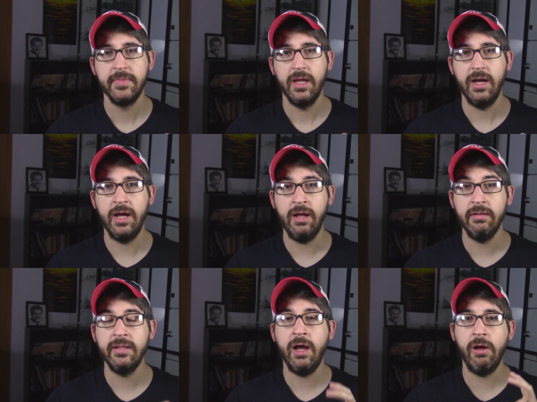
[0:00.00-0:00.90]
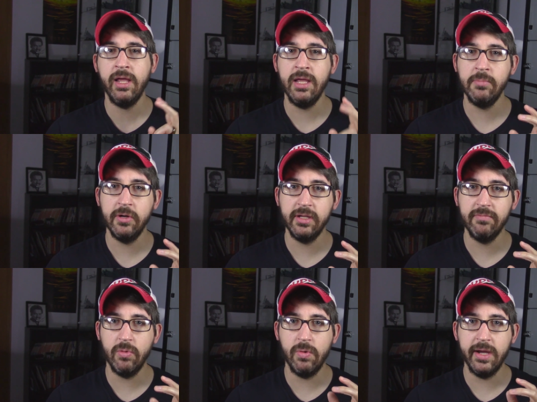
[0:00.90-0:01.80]
Now I am going to give
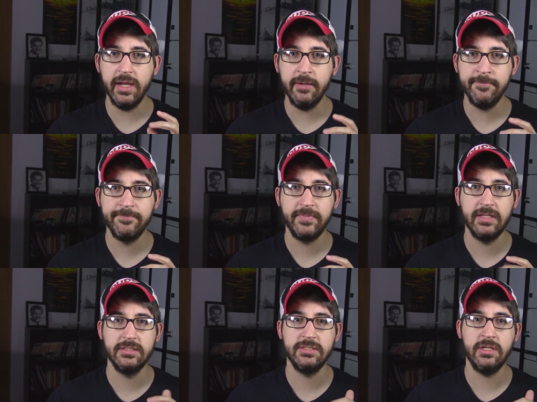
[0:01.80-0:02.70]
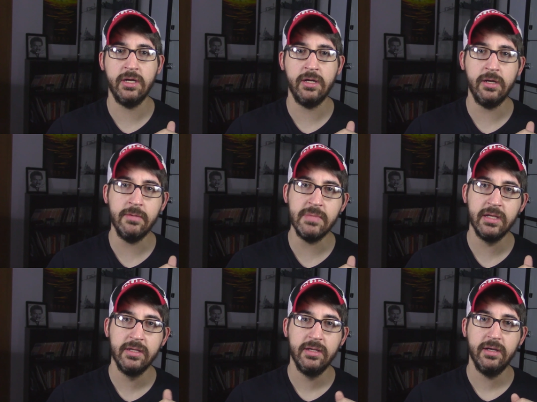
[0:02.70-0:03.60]
away some
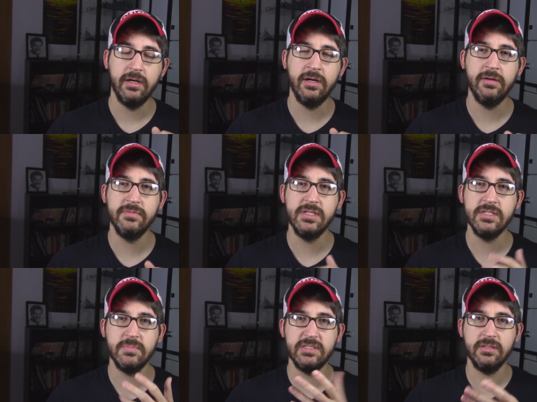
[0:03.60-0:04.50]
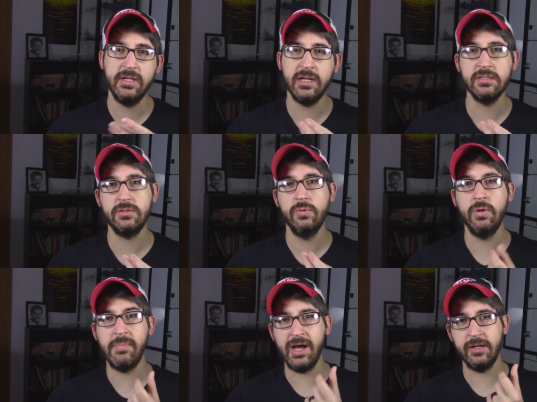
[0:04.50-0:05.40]
of these miscellaneous
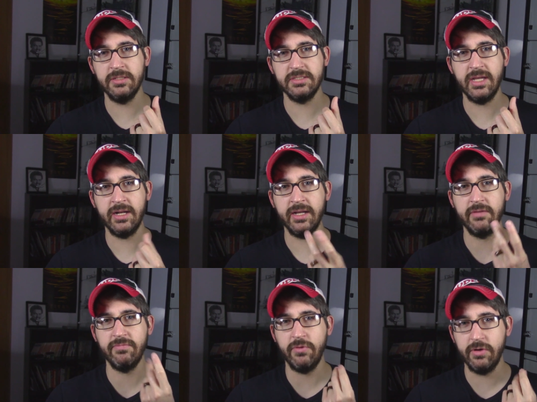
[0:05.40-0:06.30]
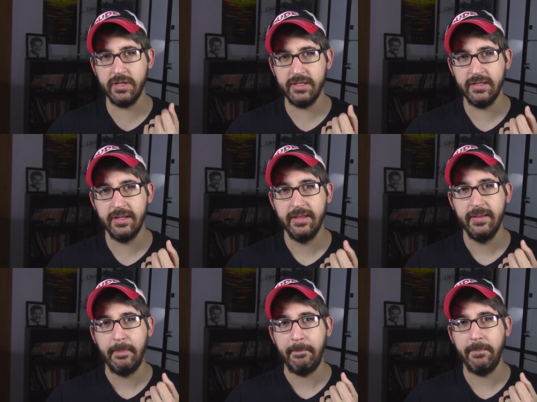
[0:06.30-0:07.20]
cool models that I converted,
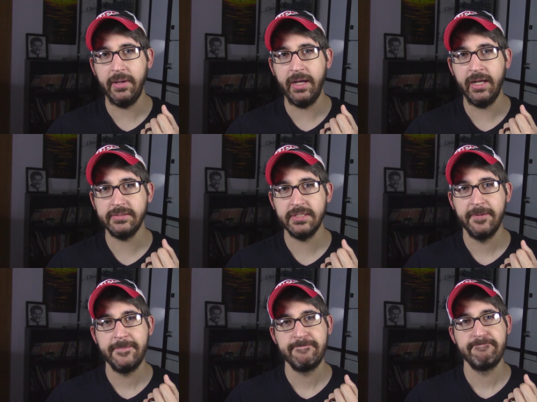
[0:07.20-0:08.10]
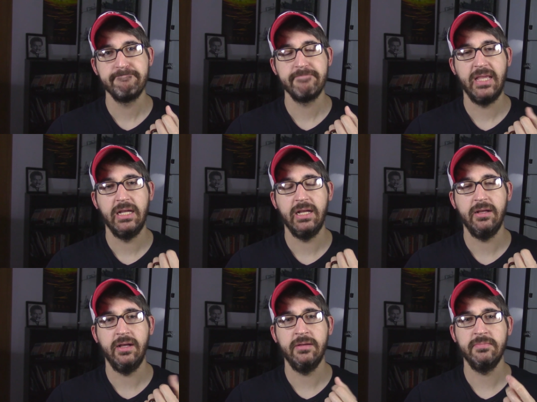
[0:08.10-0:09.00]
but
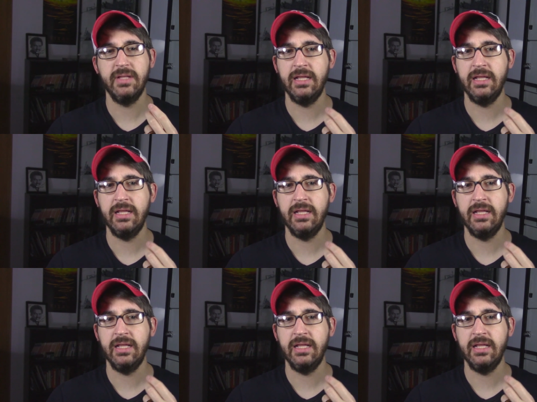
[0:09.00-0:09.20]
I'm